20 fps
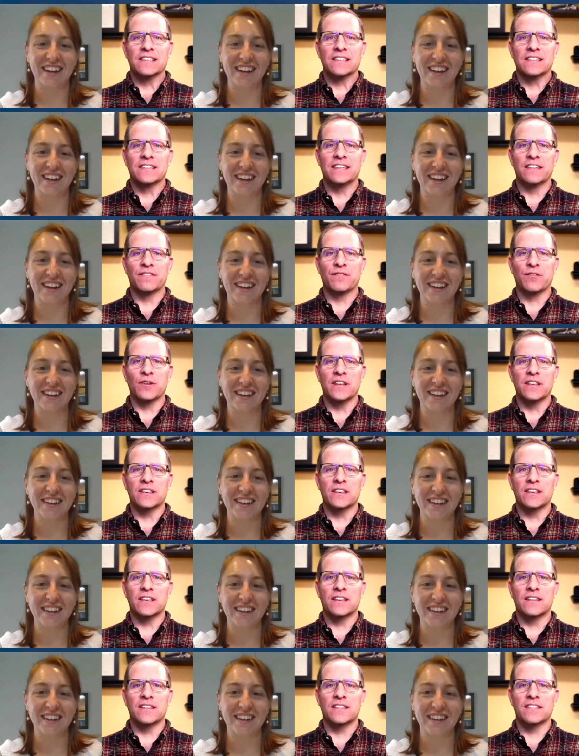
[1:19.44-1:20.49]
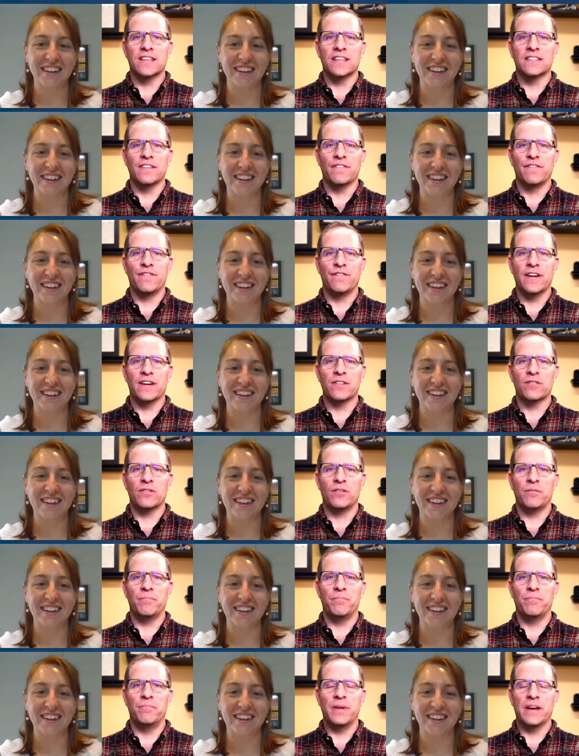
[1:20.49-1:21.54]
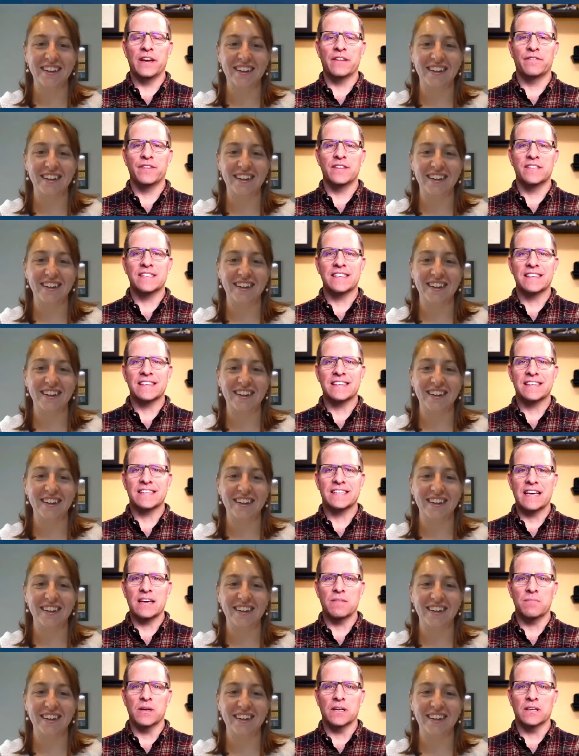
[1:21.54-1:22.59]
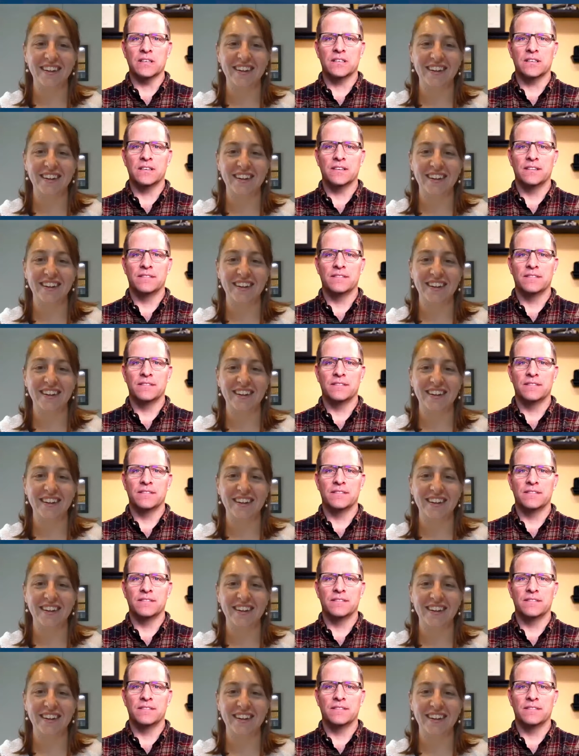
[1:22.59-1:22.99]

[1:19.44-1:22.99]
Speaker 1: different than the federal benefits statement?